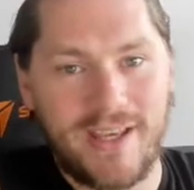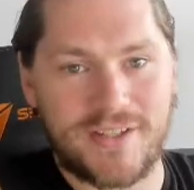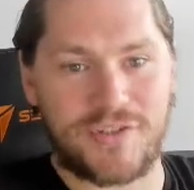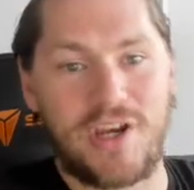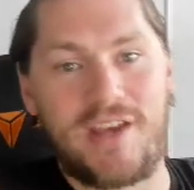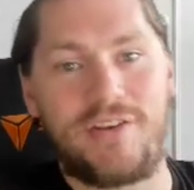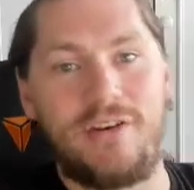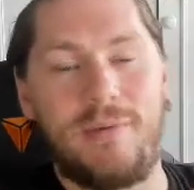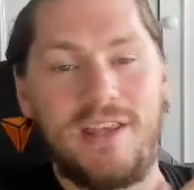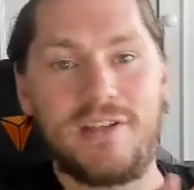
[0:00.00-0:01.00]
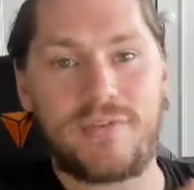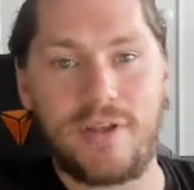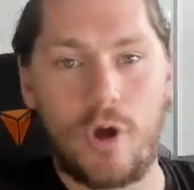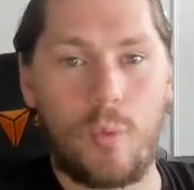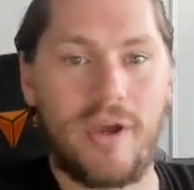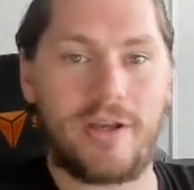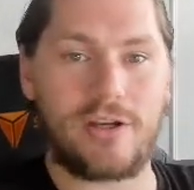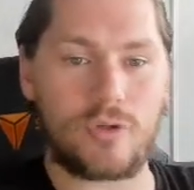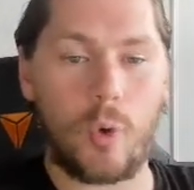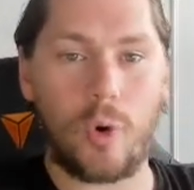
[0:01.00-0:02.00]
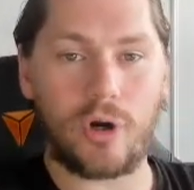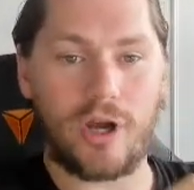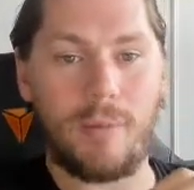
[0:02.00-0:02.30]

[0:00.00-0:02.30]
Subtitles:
It's Jacob. In this video, we're going to talk